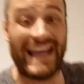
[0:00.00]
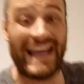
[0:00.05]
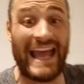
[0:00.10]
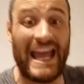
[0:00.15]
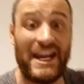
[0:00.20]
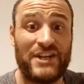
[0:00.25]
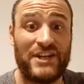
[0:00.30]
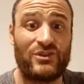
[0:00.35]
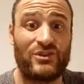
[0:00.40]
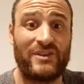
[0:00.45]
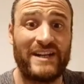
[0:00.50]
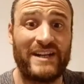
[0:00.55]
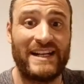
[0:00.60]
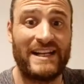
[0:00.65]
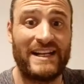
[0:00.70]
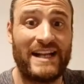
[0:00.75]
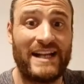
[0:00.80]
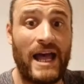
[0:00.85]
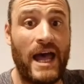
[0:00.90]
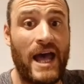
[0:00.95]

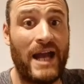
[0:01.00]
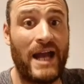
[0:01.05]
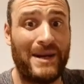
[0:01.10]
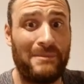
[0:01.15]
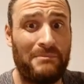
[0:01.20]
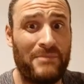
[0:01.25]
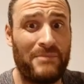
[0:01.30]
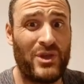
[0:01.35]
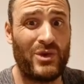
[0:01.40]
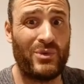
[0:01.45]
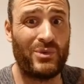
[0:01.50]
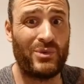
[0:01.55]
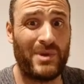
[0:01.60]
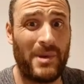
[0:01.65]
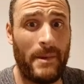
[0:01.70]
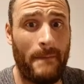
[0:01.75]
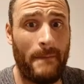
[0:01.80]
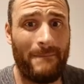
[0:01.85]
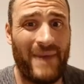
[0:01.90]
endocrine, and immune